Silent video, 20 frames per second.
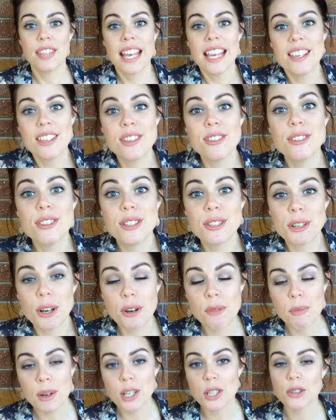thank you
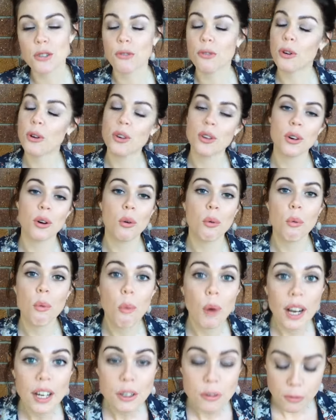so much for your
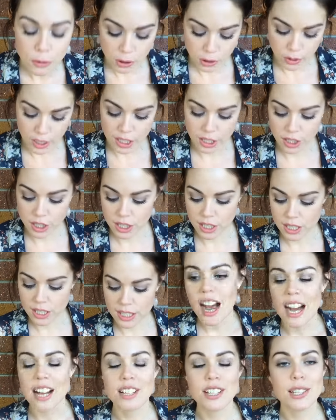wonderful
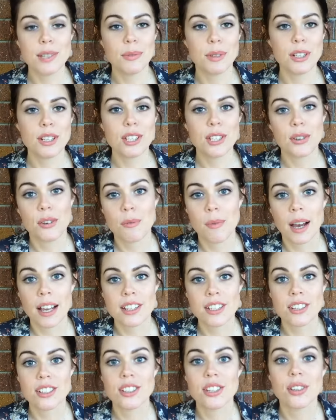questions. I just wanted to
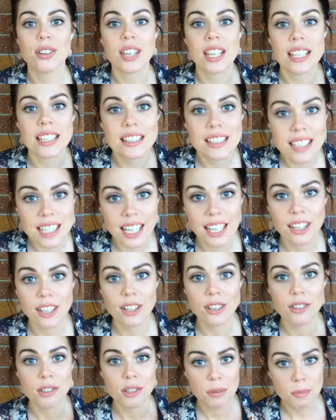remind you to
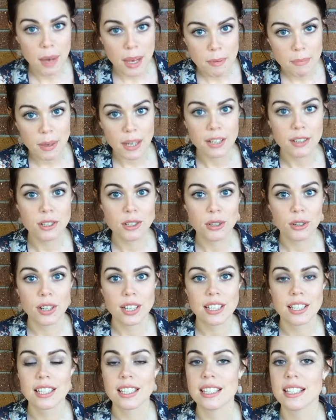continue to make better
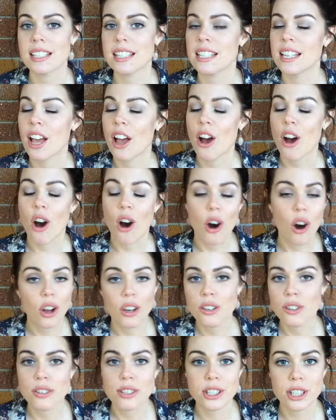choices
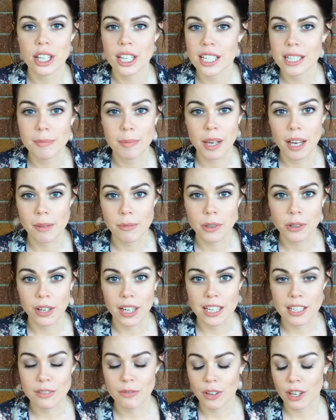on your journey to become your
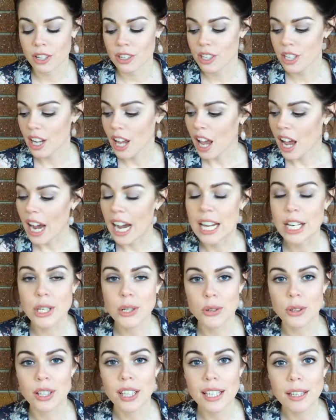greatest version. I
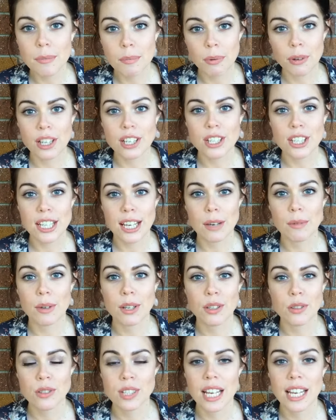truly appreciate
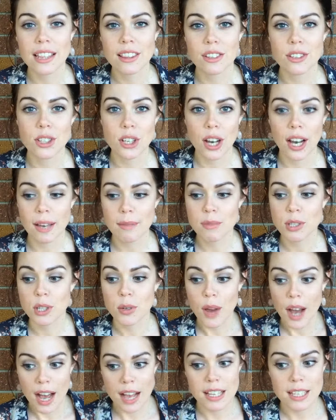when you take the time
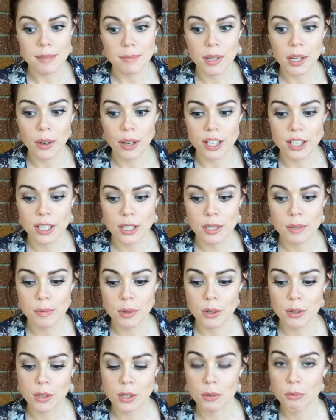to ask me questions
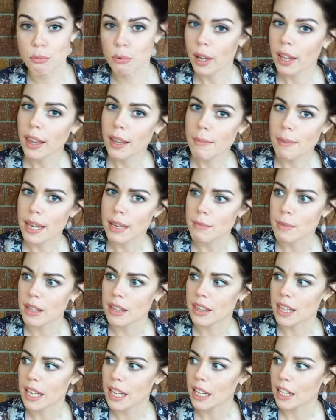because you really make me
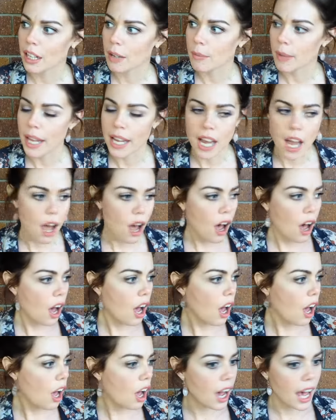think and I'm like,
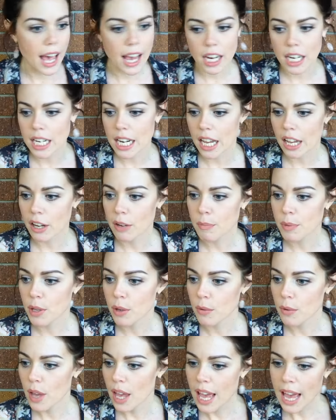"Oh, how can I help
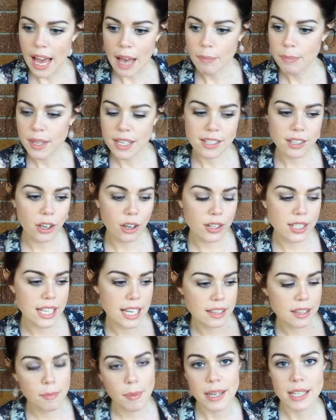you help these girls
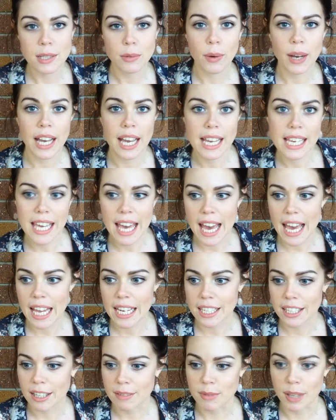out the best way I
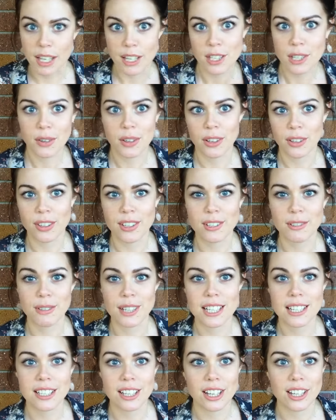can?" and I'm like doing all this
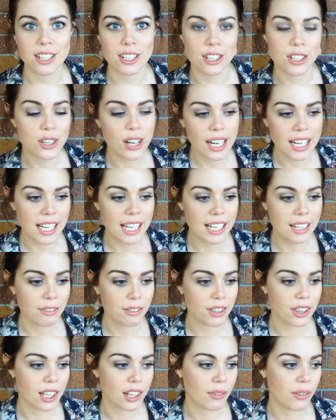research and trying to get
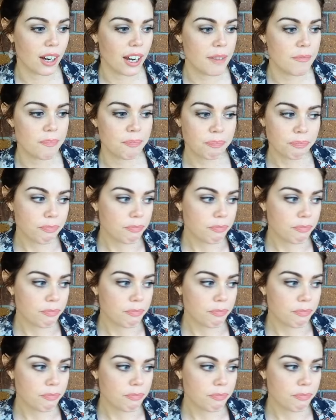everything right.